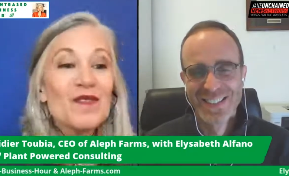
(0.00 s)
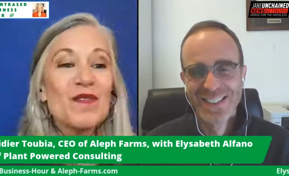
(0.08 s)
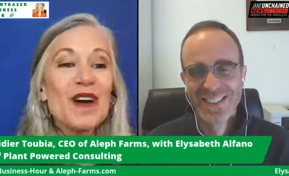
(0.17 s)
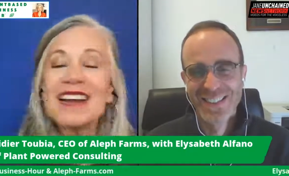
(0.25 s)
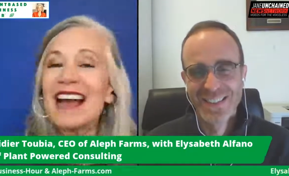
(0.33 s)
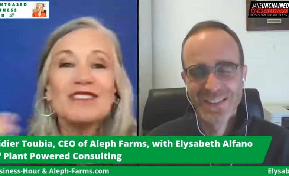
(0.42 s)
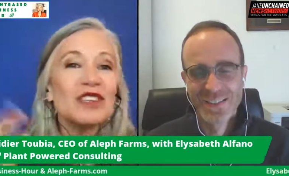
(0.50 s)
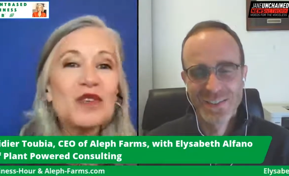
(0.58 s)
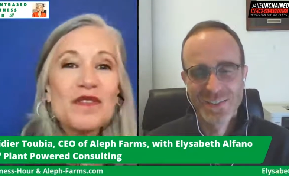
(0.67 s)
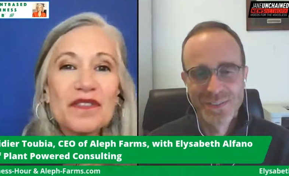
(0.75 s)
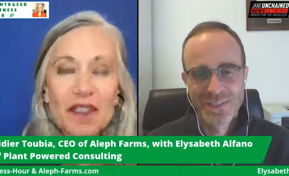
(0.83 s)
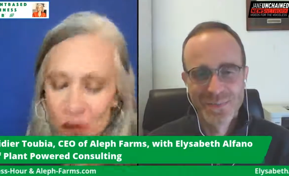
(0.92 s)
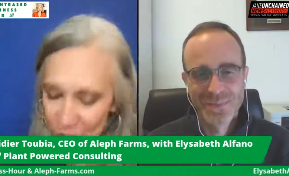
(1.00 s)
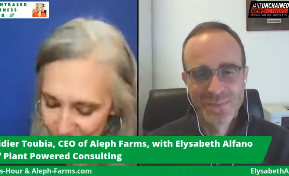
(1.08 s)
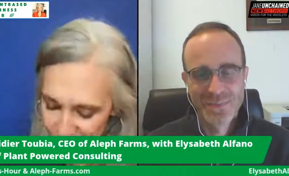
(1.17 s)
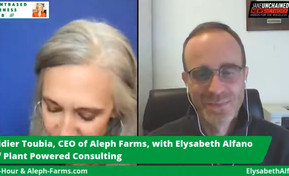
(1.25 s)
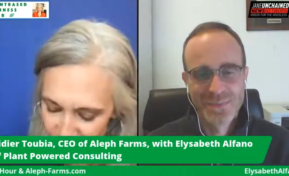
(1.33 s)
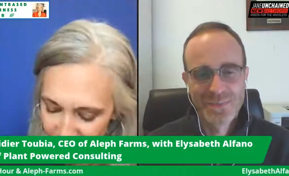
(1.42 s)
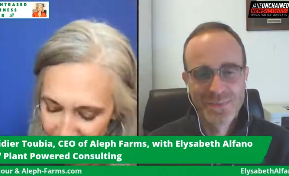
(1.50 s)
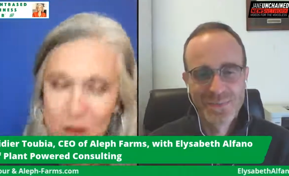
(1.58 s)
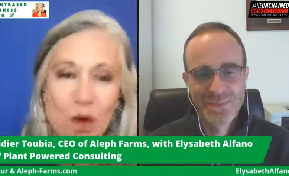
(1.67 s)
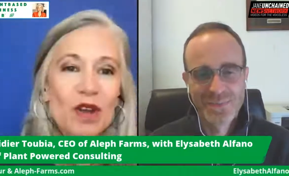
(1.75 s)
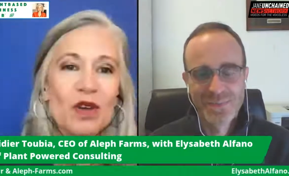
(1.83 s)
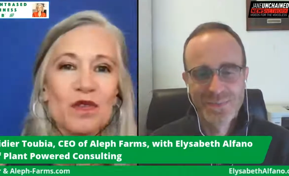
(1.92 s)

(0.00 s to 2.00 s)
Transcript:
Speaker 1: but I two no one more